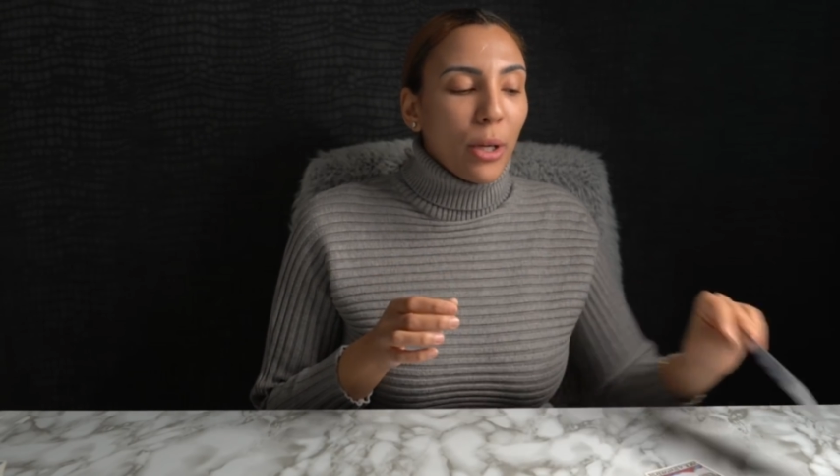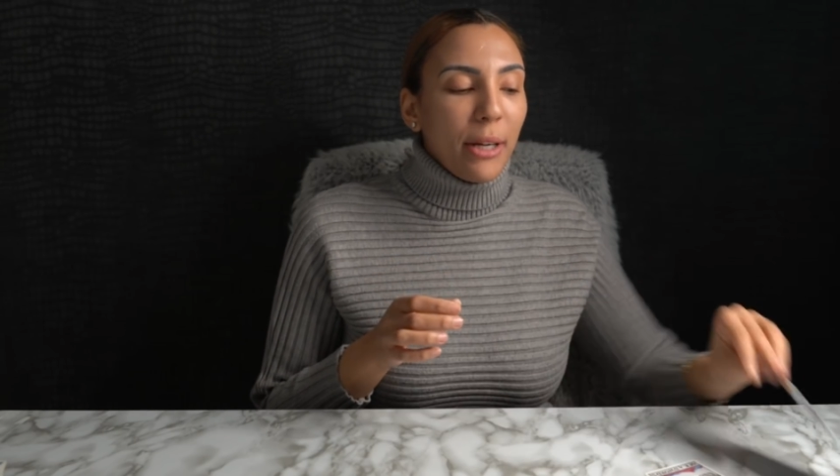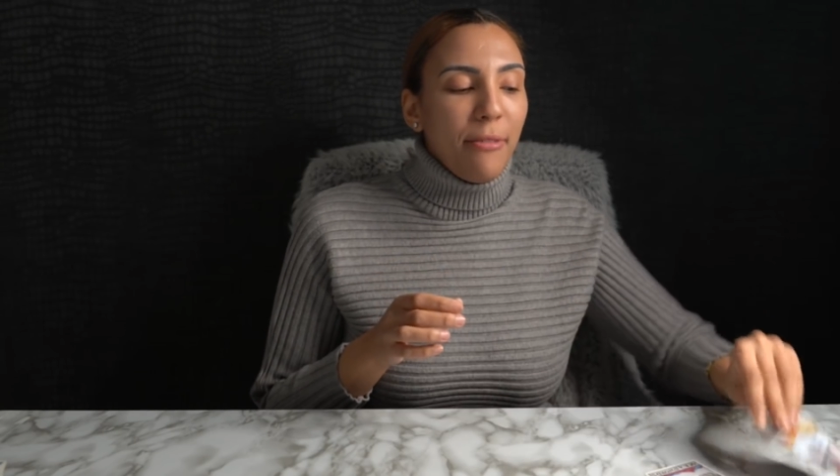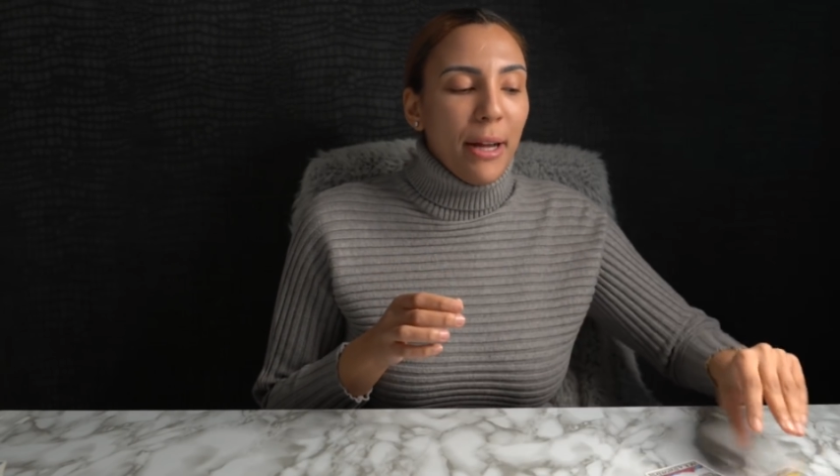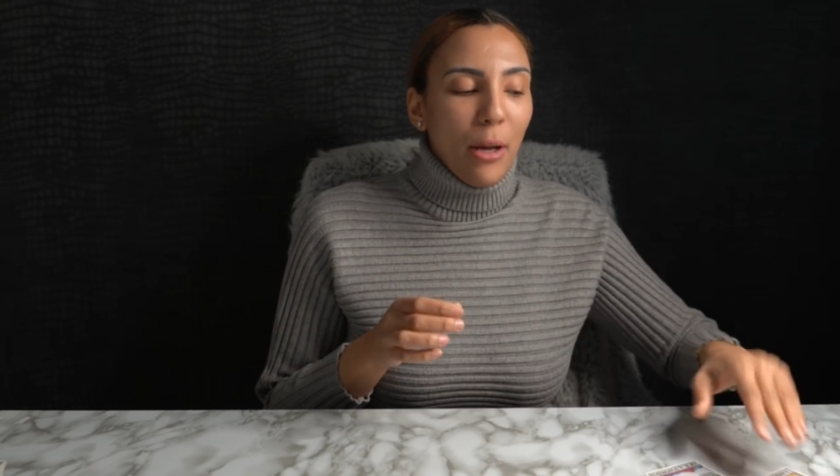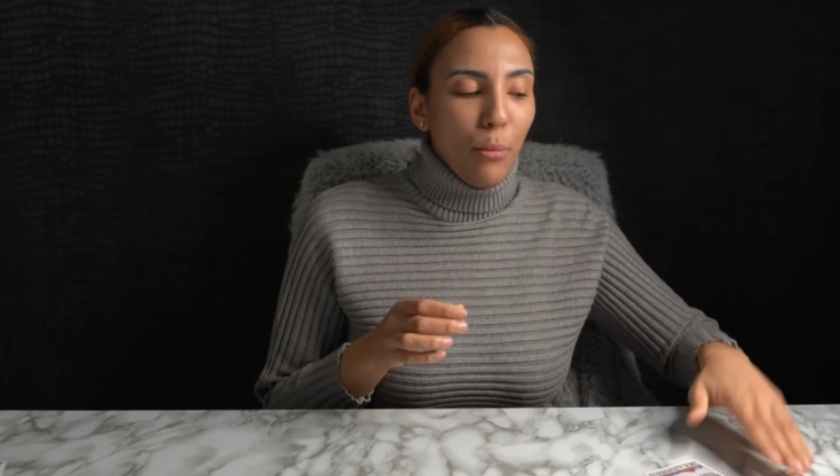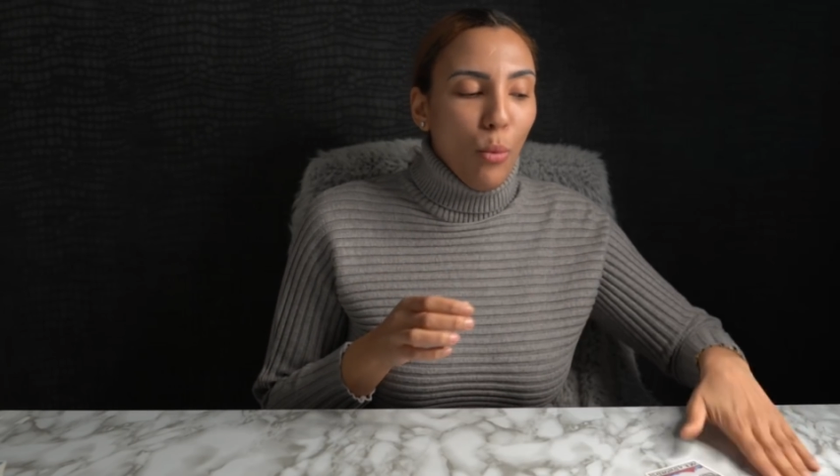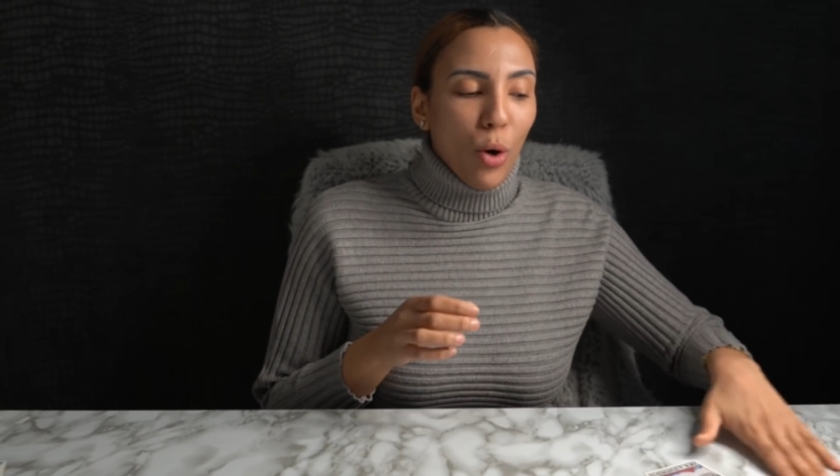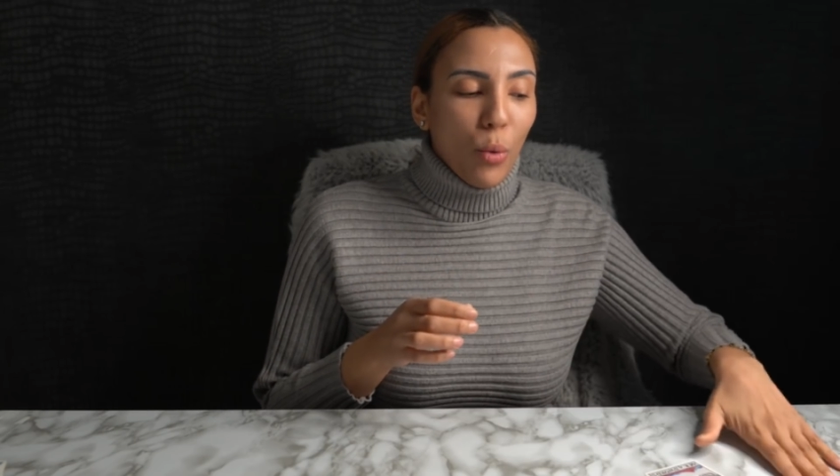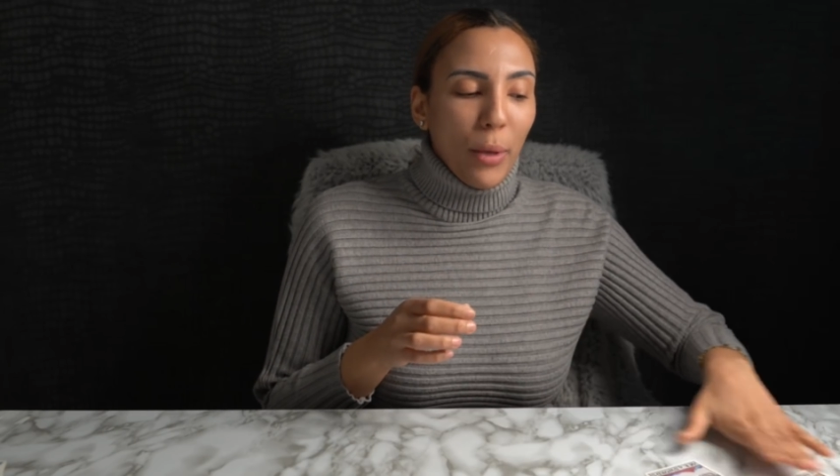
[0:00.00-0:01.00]
We're going to find out
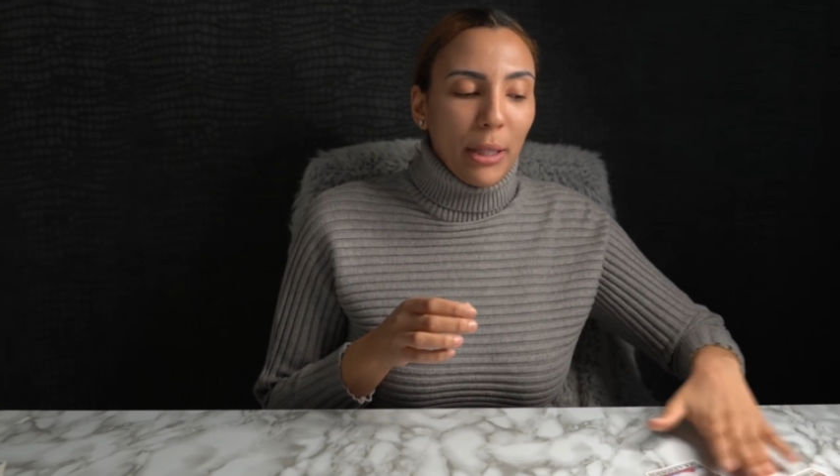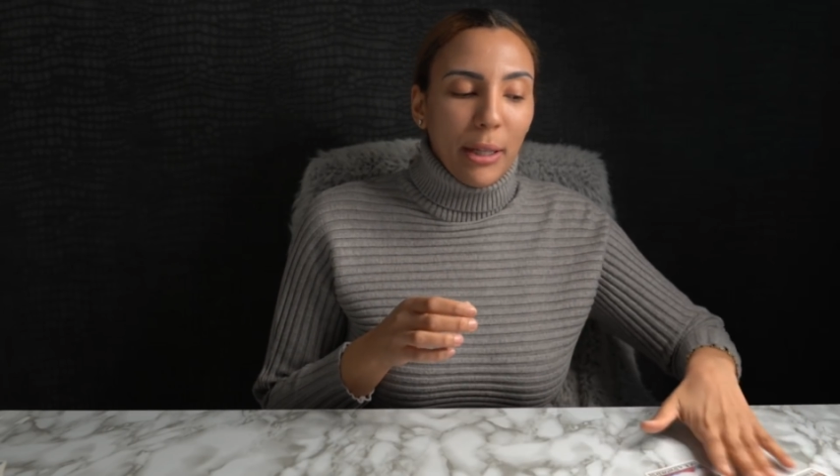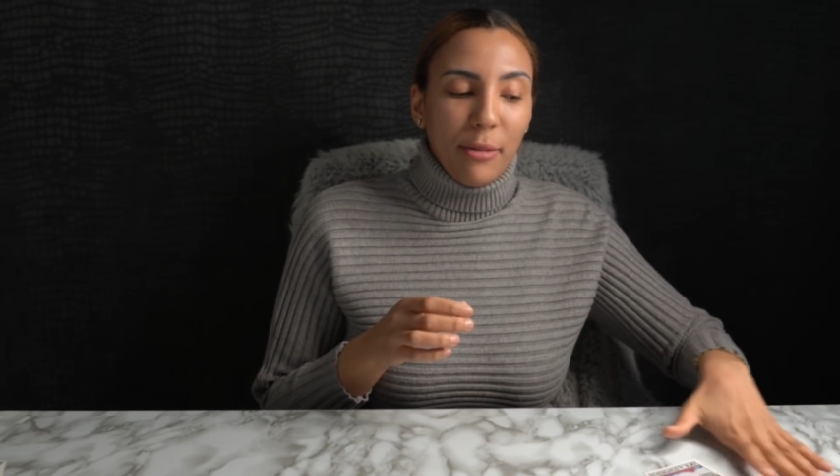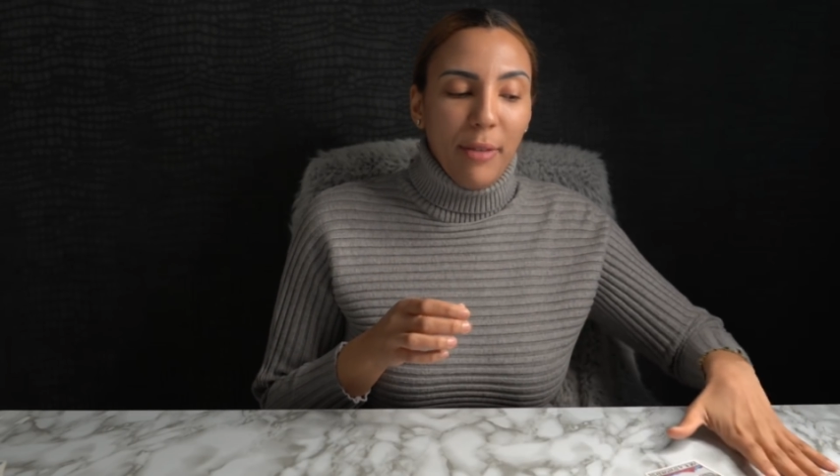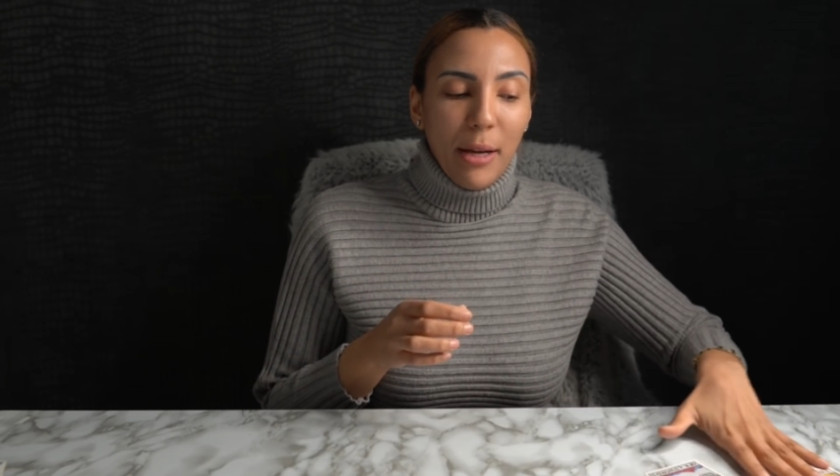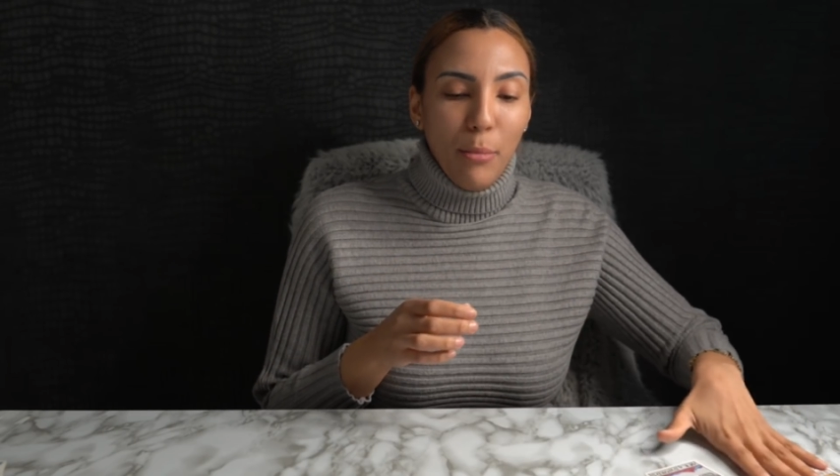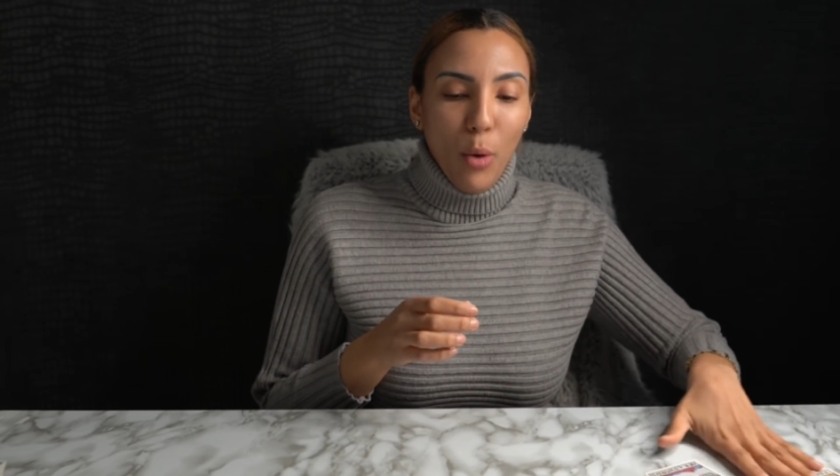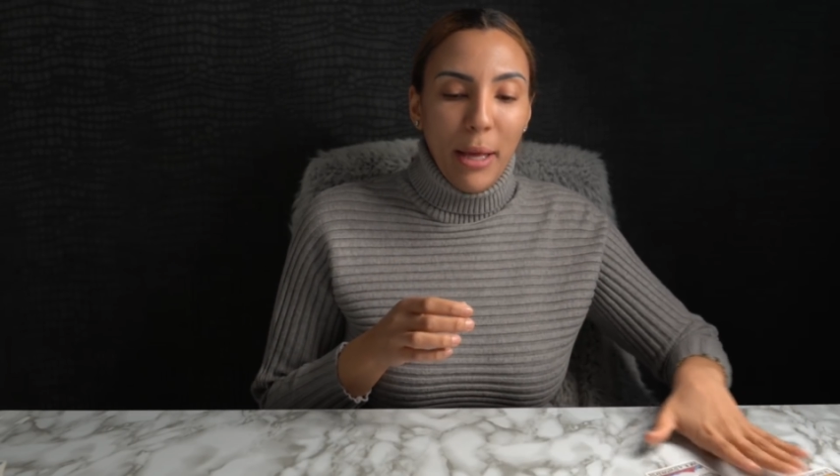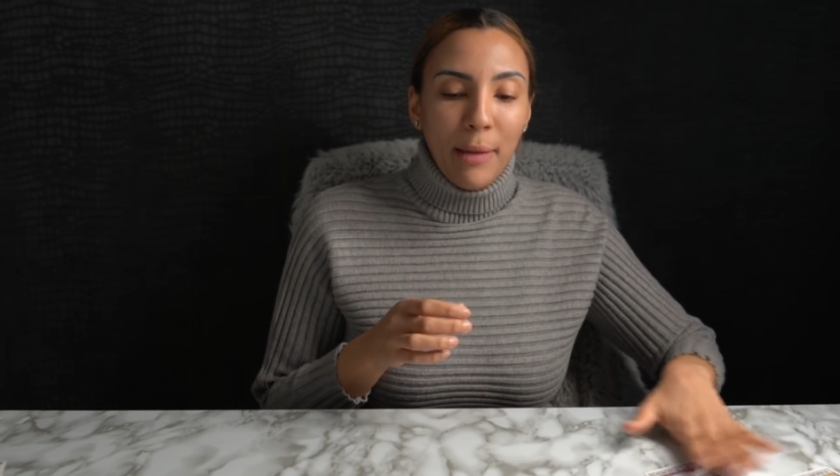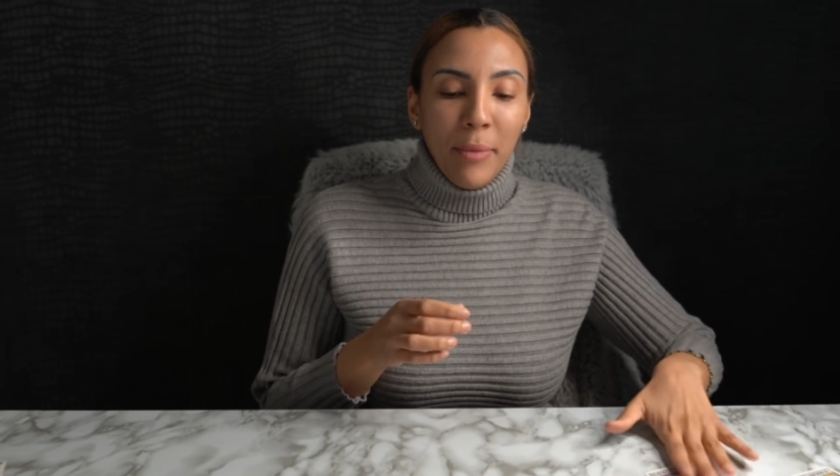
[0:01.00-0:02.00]
more when we clarify in a
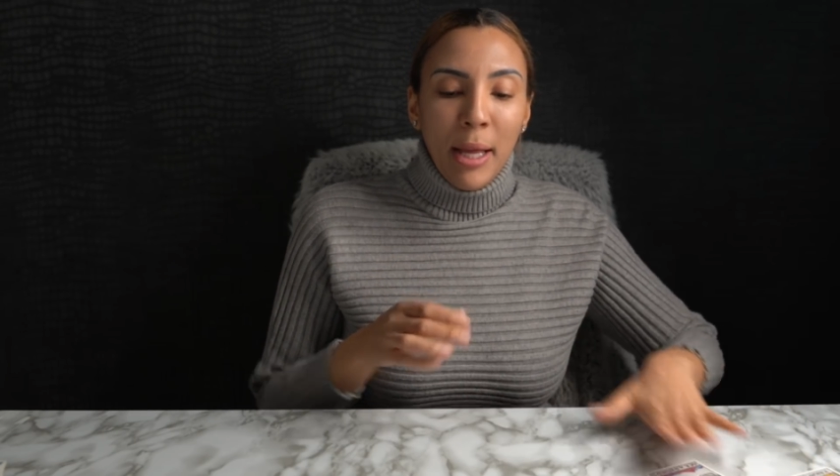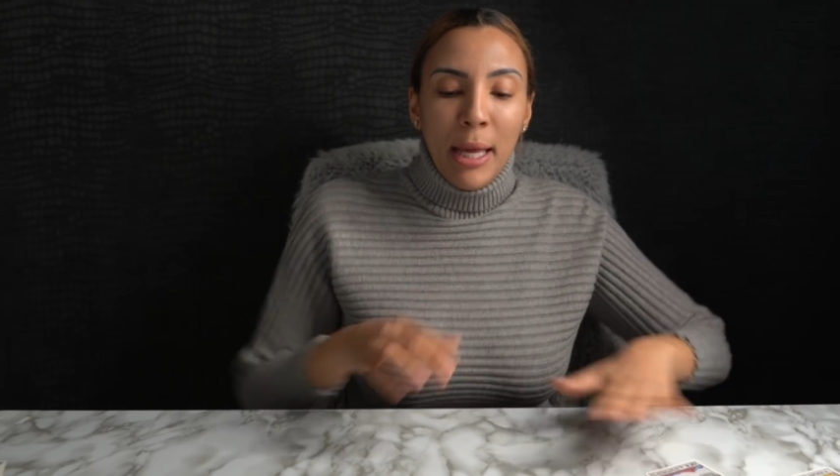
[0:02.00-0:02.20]
moment.